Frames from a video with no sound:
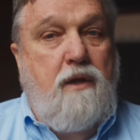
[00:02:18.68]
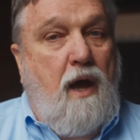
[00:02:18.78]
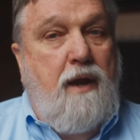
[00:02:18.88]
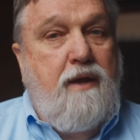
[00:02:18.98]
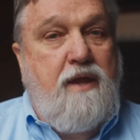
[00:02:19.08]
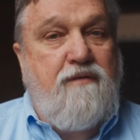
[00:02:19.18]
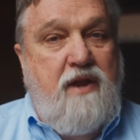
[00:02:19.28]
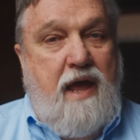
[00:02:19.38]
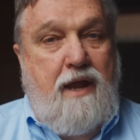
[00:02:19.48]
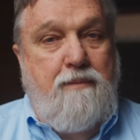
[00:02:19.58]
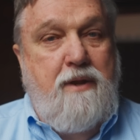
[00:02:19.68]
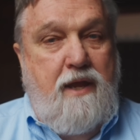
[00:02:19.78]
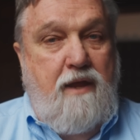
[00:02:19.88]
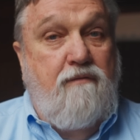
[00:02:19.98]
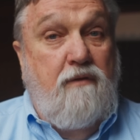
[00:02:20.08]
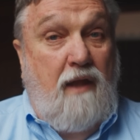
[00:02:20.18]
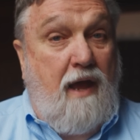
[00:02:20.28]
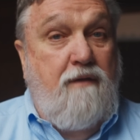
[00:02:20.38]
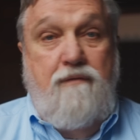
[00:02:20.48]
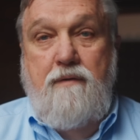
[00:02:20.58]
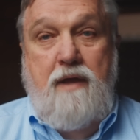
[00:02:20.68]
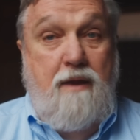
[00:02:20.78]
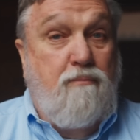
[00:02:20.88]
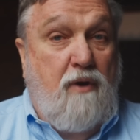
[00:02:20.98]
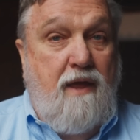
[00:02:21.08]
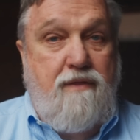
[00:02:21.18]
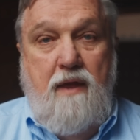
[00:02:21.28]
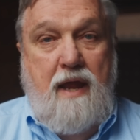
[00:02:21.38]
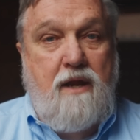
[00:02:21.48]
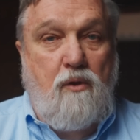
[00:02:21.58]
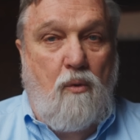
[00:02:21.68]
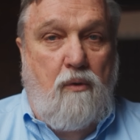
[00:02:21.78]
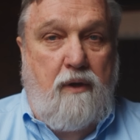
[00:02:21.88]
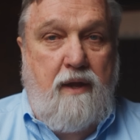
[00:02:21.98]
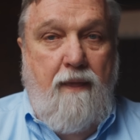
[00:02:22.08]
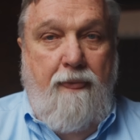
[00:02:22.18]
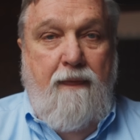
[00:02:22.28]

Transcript: God had given Adam and Eve life and breath and glory.